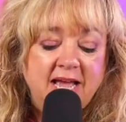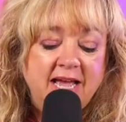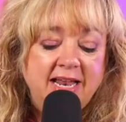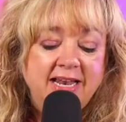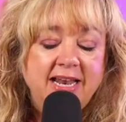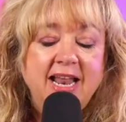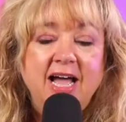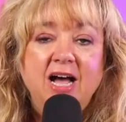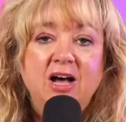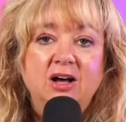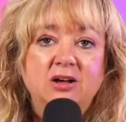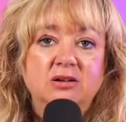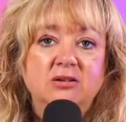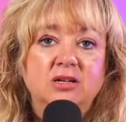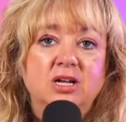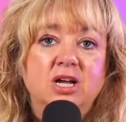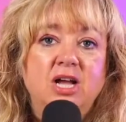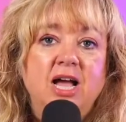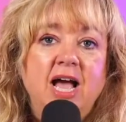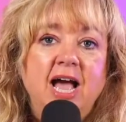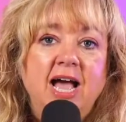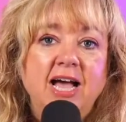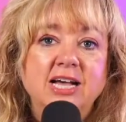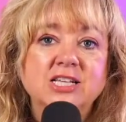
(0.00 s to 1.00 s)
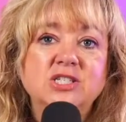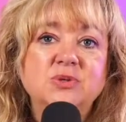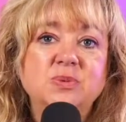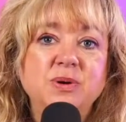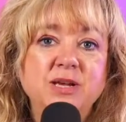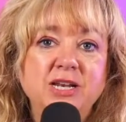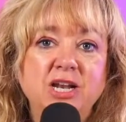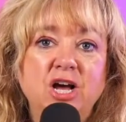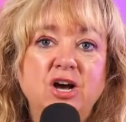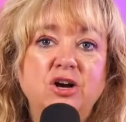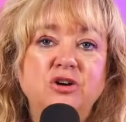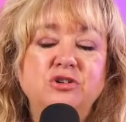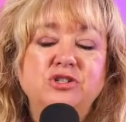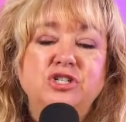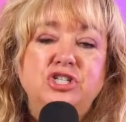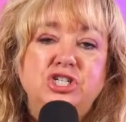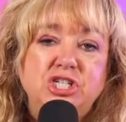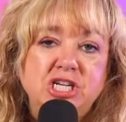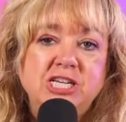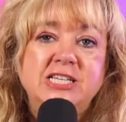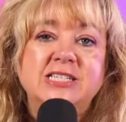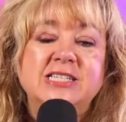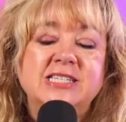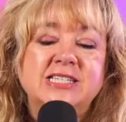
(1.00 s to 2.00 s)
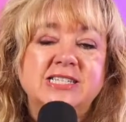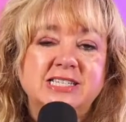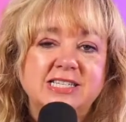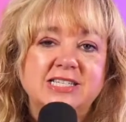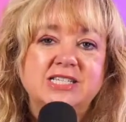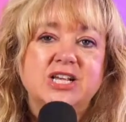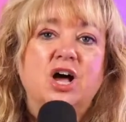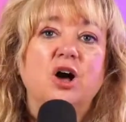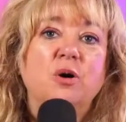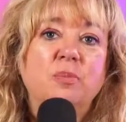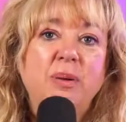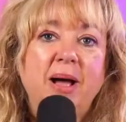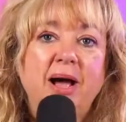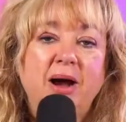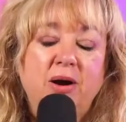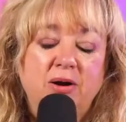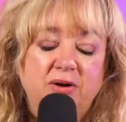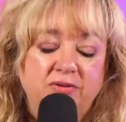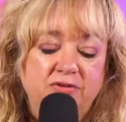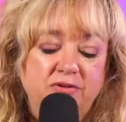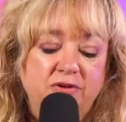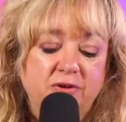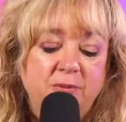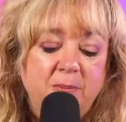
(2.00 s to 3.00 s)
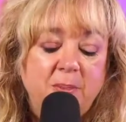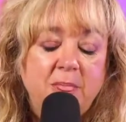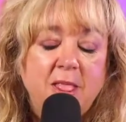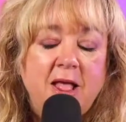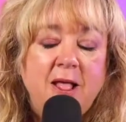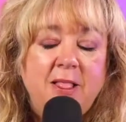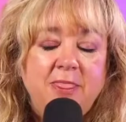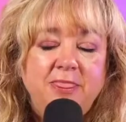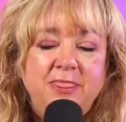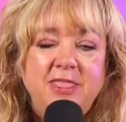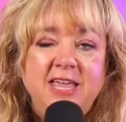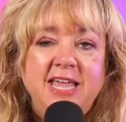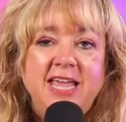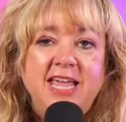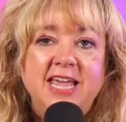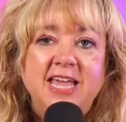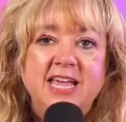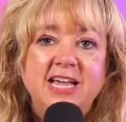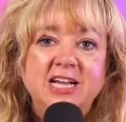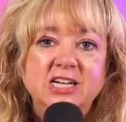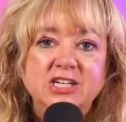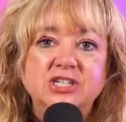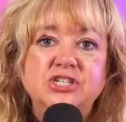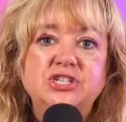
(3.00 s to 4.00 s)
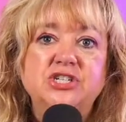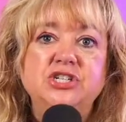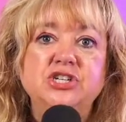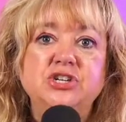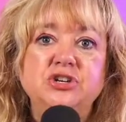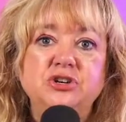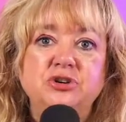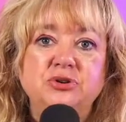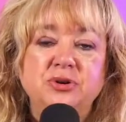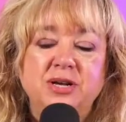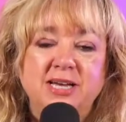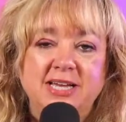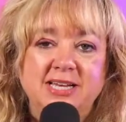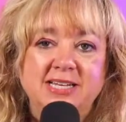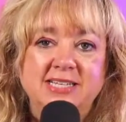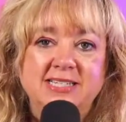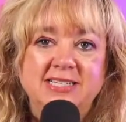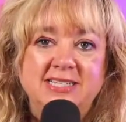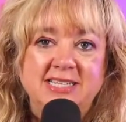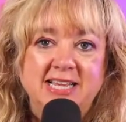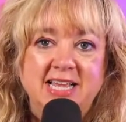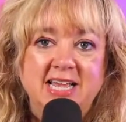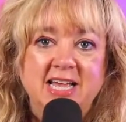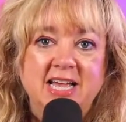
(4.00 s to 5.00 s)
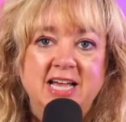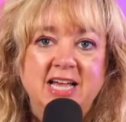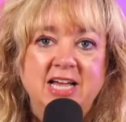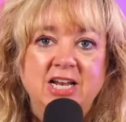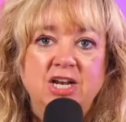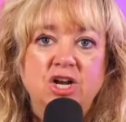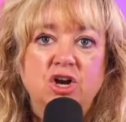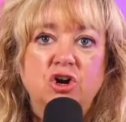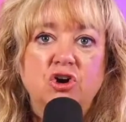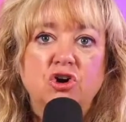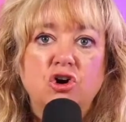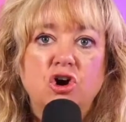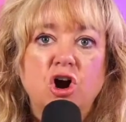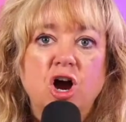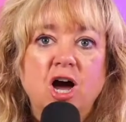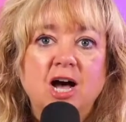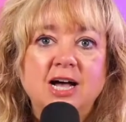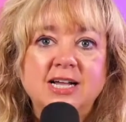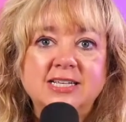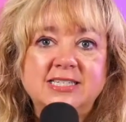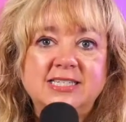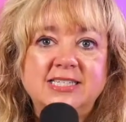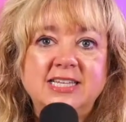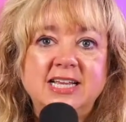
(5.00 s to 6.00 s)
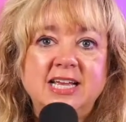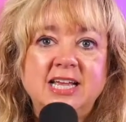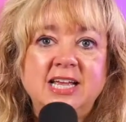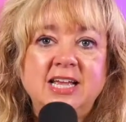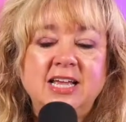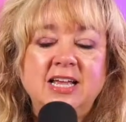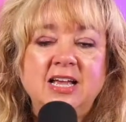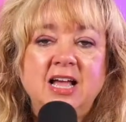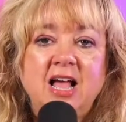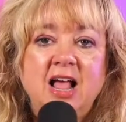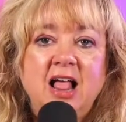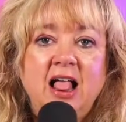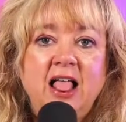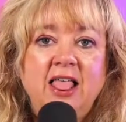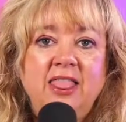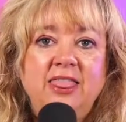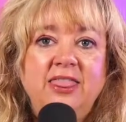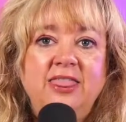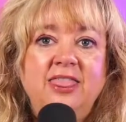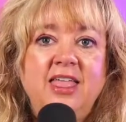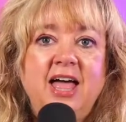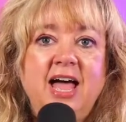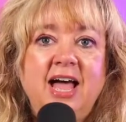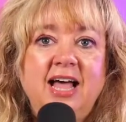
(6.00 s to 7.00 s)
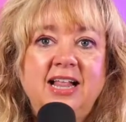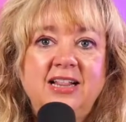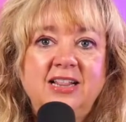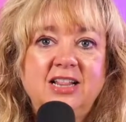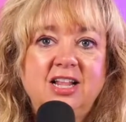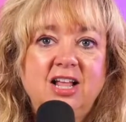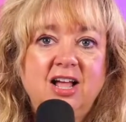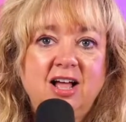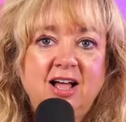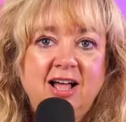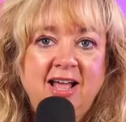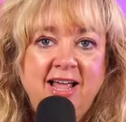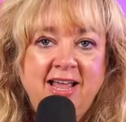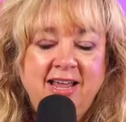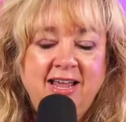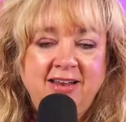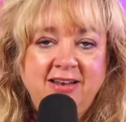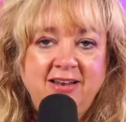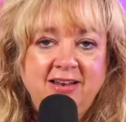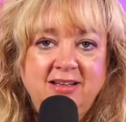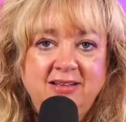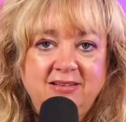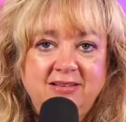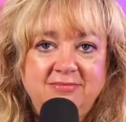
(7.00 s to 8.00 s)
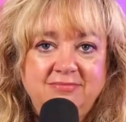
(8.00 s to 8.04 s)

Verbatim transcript: Now, as we know, Jesus is all powerful. The issue is in crossing that line,